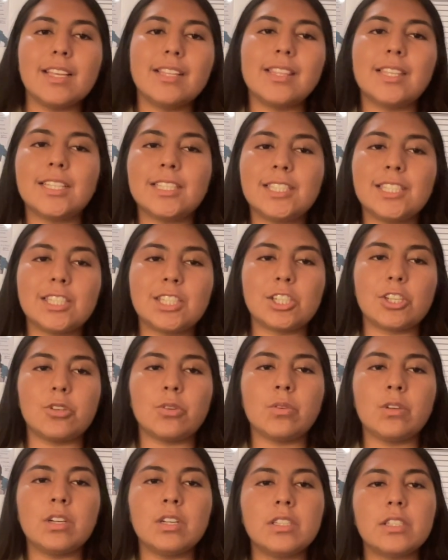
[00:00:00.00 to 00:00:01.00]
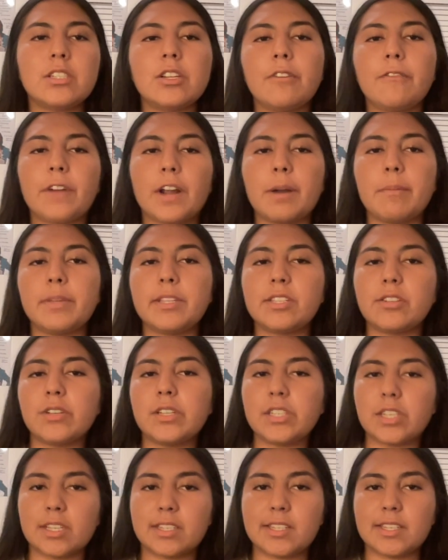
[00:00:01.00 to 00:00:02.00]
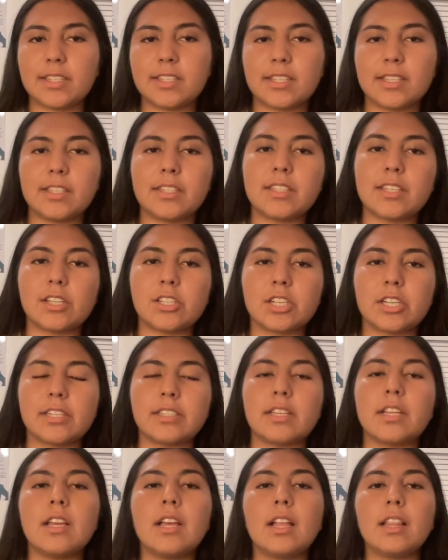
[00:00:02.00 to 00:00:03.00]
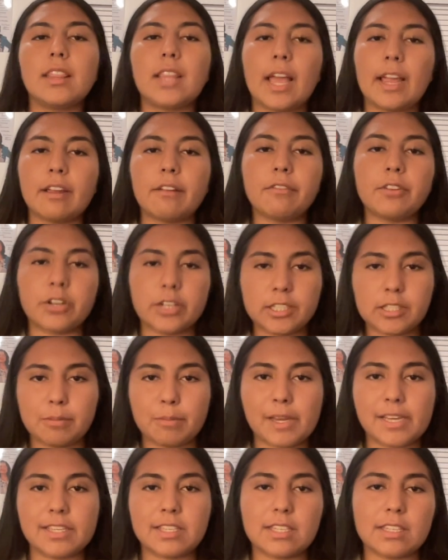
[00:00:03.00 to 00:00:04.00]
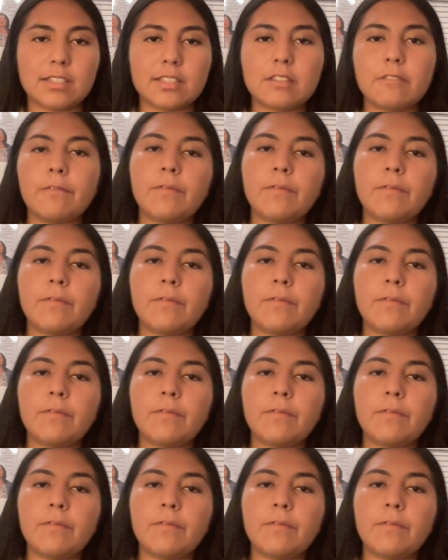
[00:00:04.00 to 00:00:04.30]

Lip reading: This is due to environmental injustices such as lack of green spaces,